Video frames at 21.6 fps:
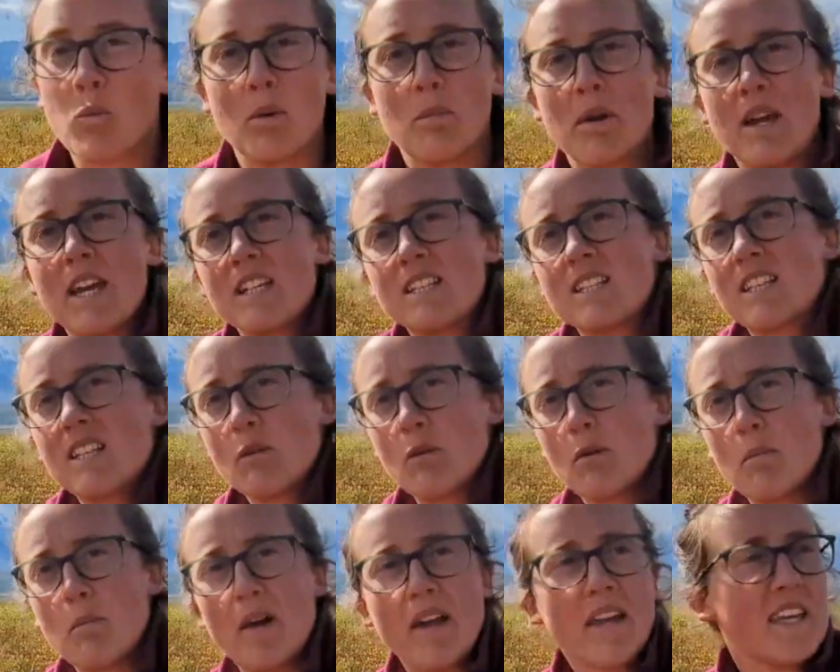we basically
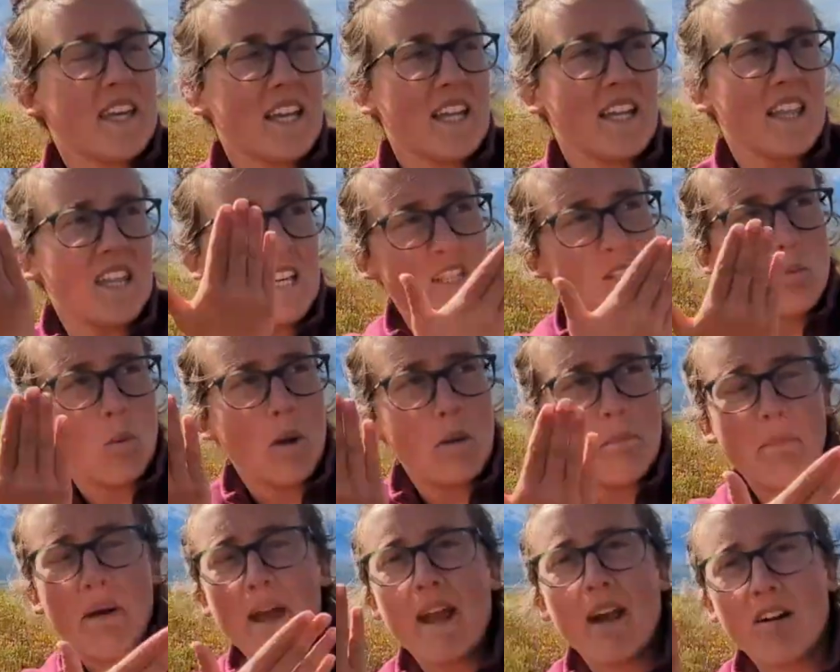were biking this
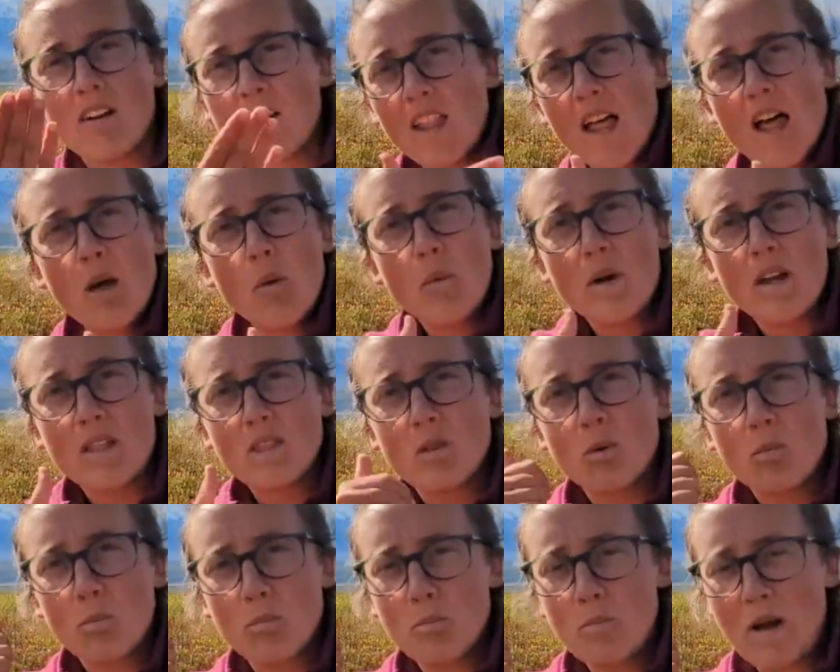way parallel with
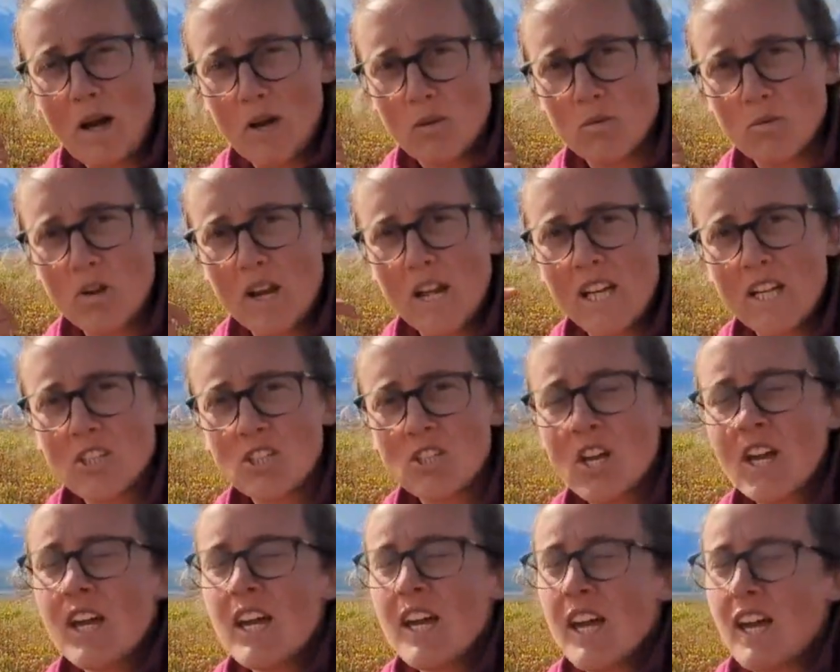the mountain range,
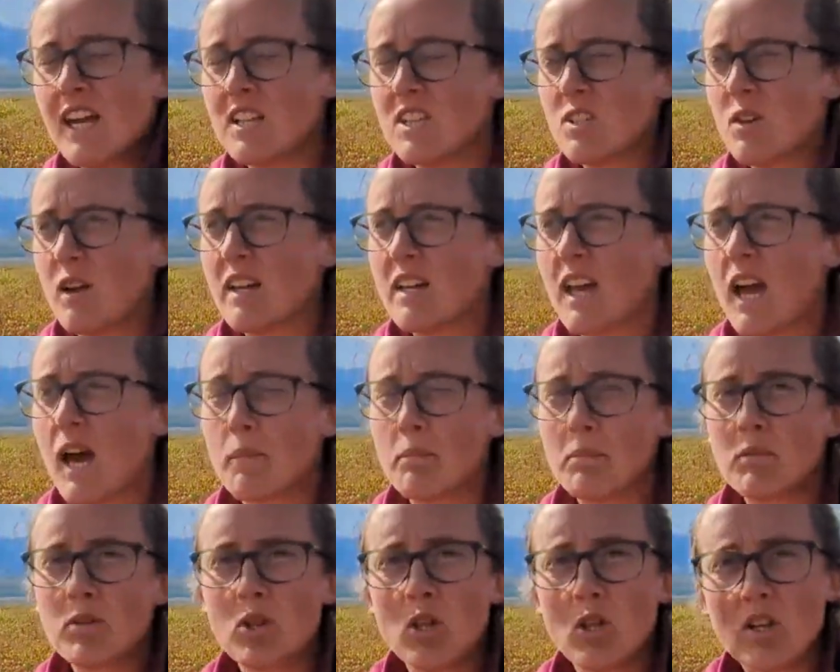and so I
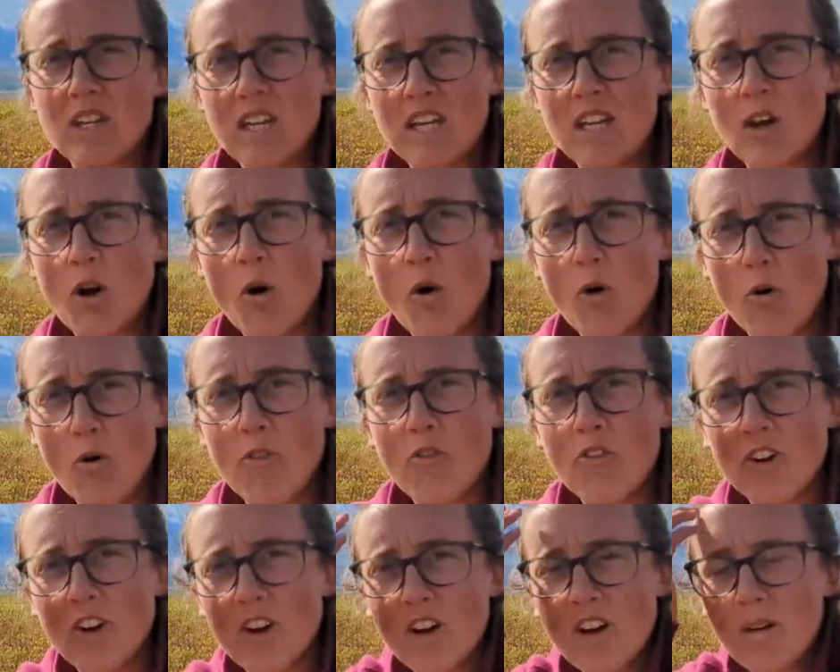kept looking
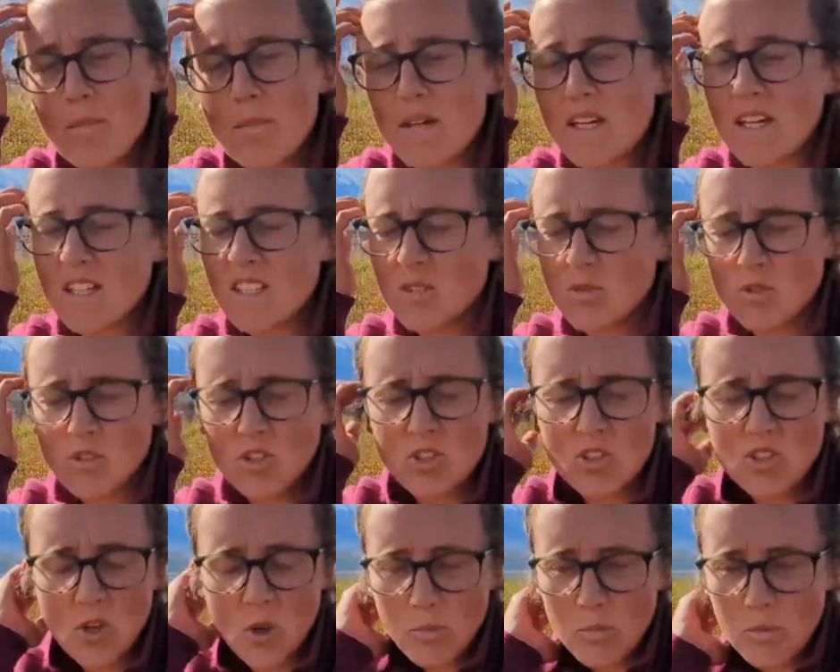over because it was
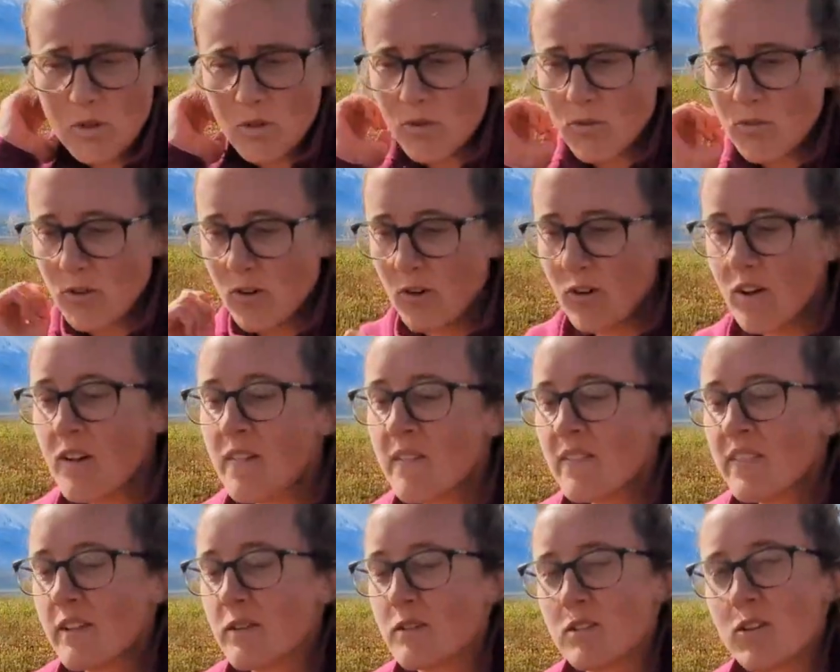just so beautiful.
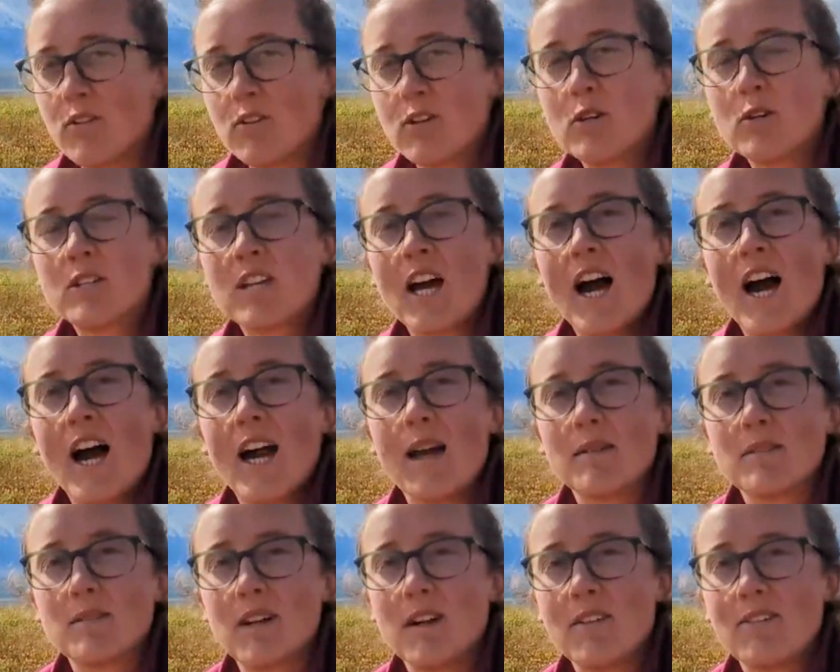There was a few
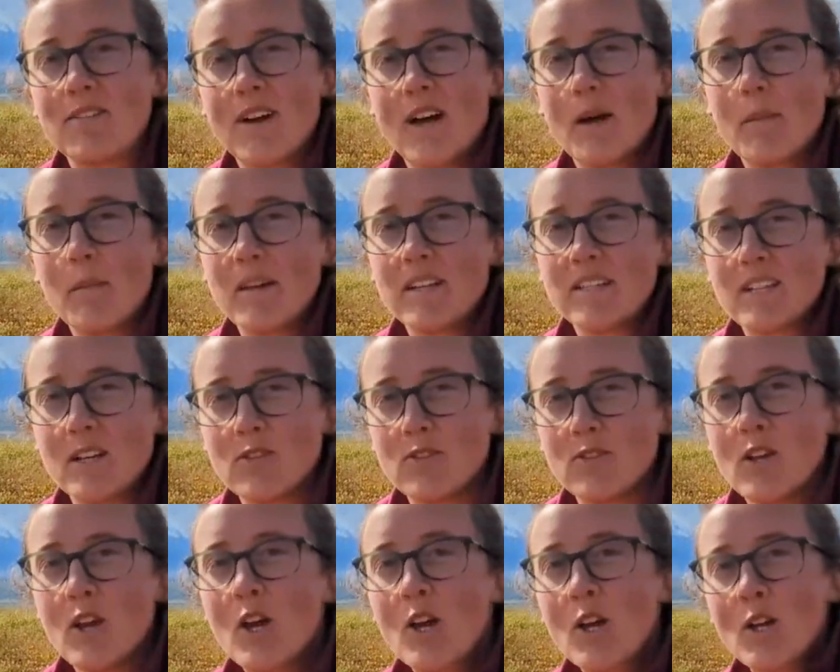times where I felt
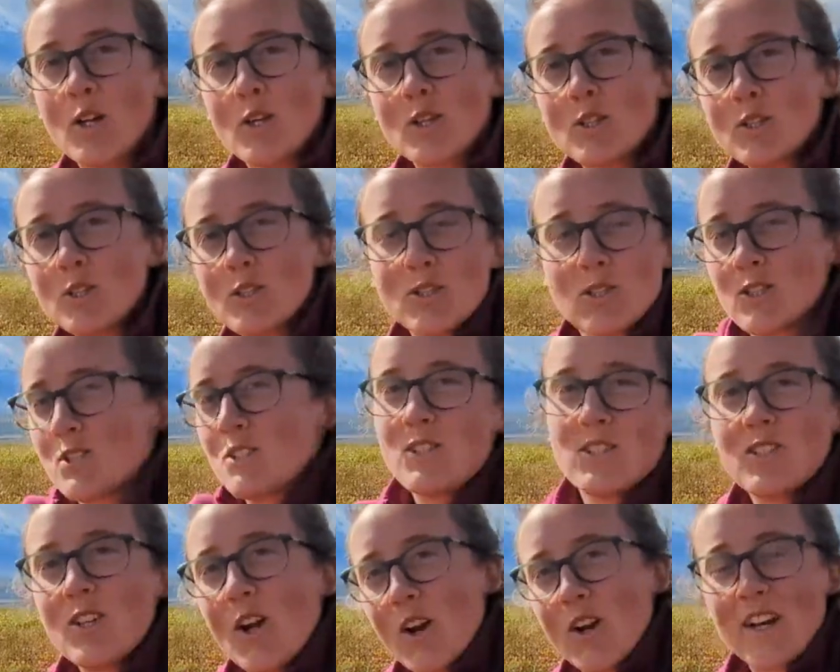myself
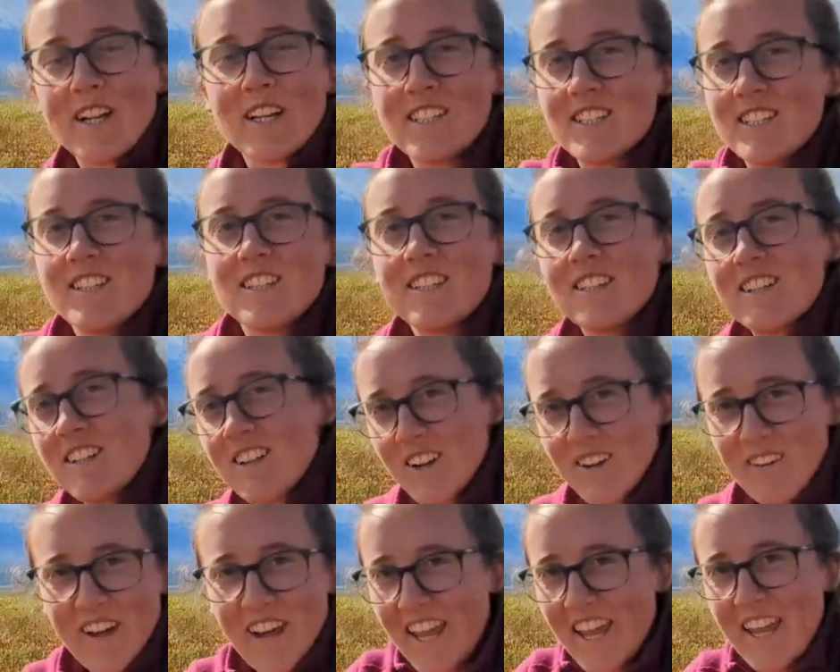starting
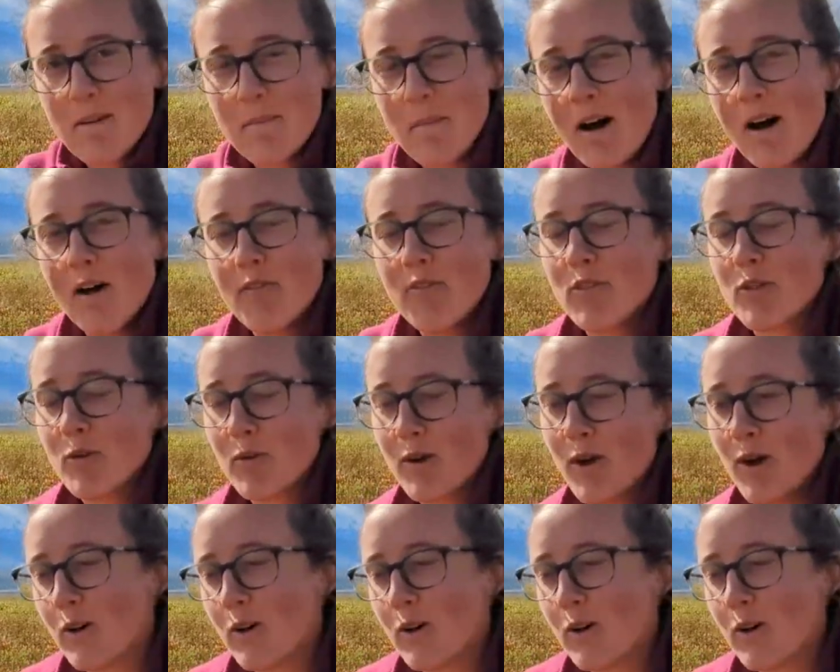to, aim off the